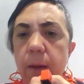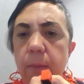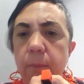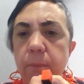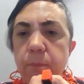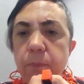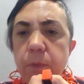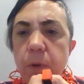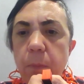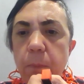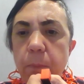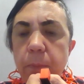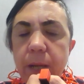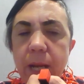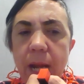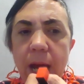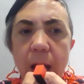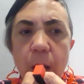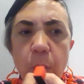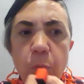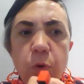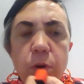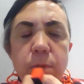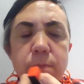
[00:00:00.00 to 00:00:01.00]
But how
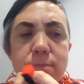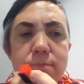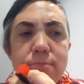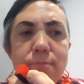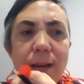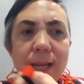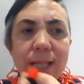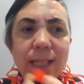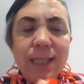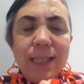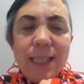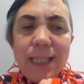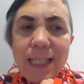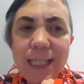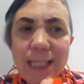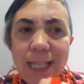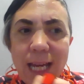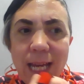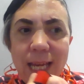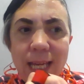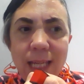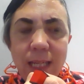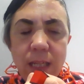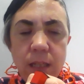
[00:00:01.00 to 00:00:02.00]
we
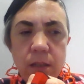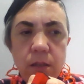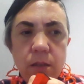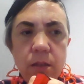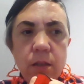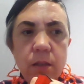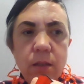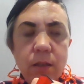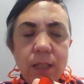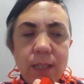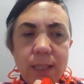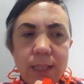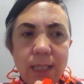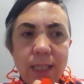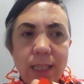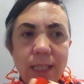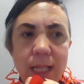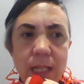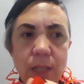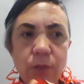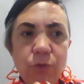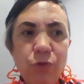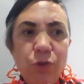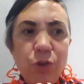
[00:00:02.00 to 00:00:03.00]
maintain this
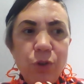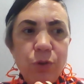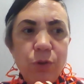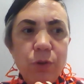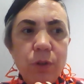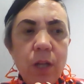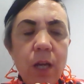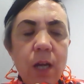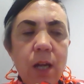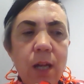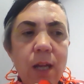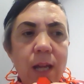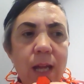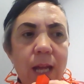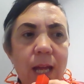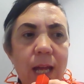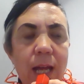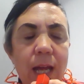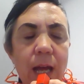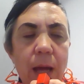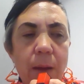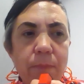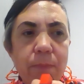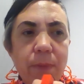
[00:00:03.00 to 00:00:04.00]
attention
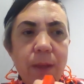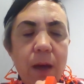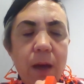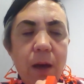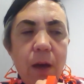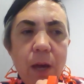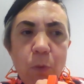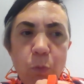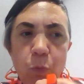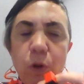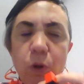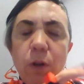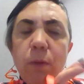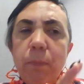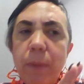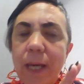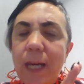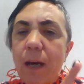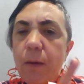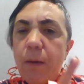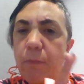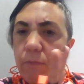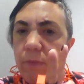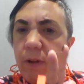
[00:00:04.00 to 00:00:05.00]
will
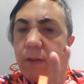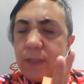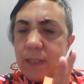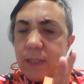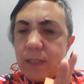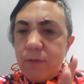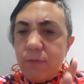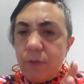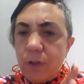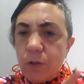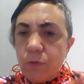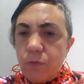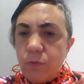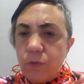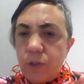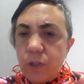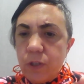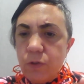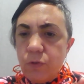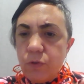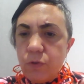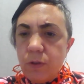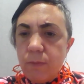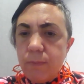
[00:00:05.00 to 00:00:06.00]
become very difficult
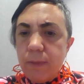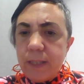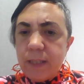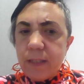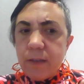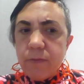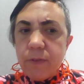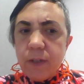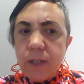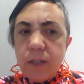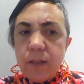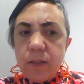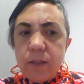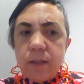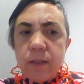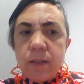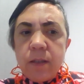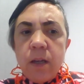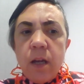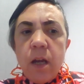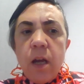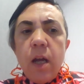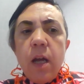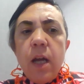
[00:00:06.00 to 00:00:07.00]
into the metaverse,
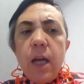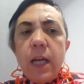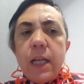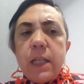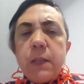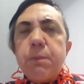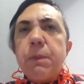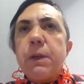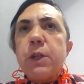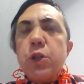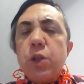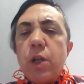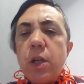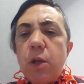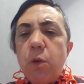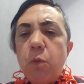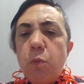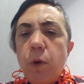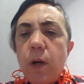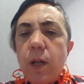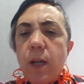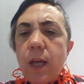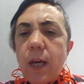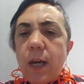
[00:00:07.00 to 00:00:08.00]
especially
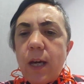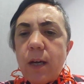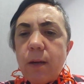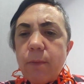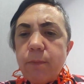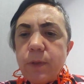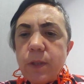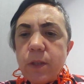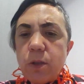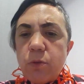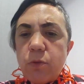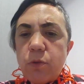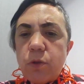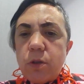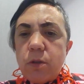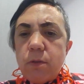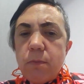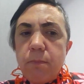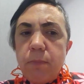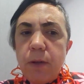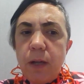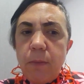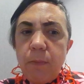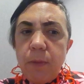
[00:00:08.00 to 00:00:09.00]
when it comes to
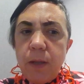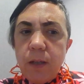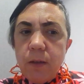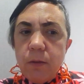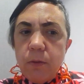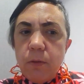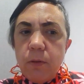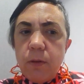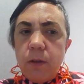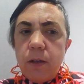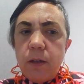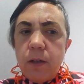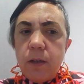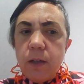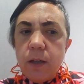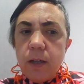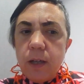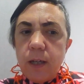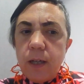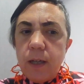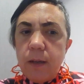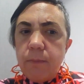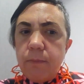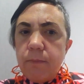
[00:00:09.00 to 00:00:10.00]
subliminal
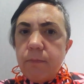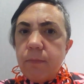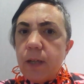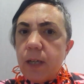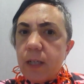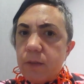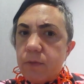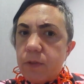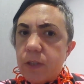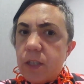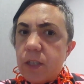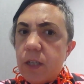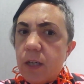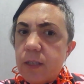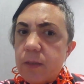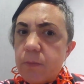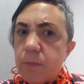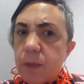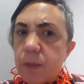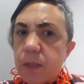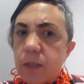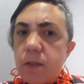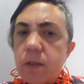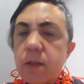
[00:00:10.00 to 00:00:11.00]

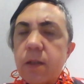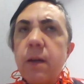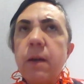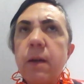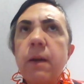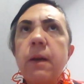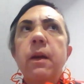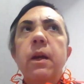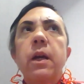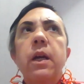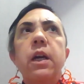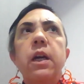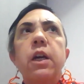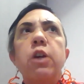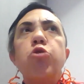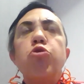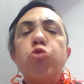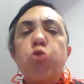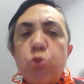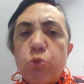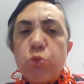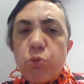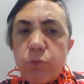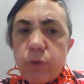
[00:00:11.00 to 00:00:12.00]
advertisement,
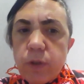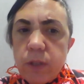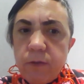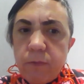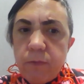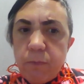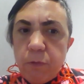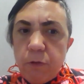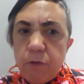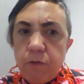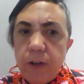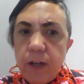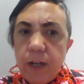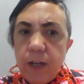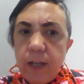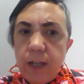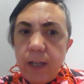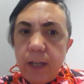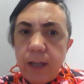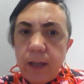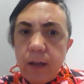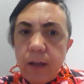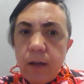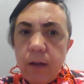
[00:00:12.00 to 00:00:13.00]
intrusive profiling,
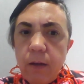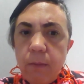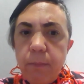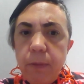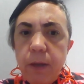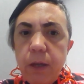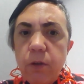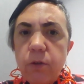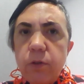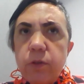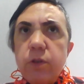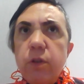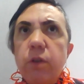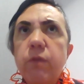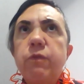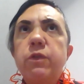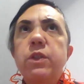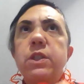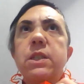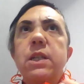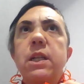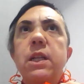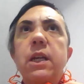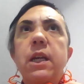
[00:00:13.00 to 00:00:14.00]
because
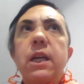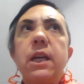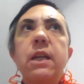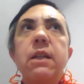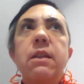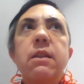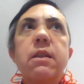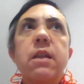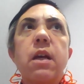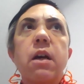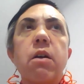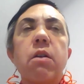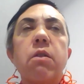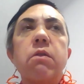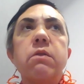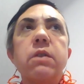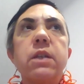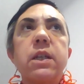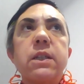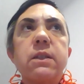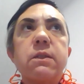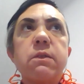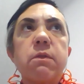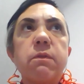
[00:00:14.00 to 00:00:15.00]
obviously in the
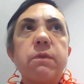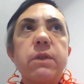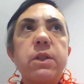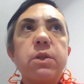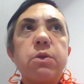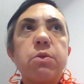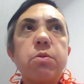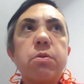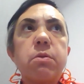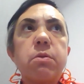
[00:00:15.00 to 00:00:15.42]
context of virtual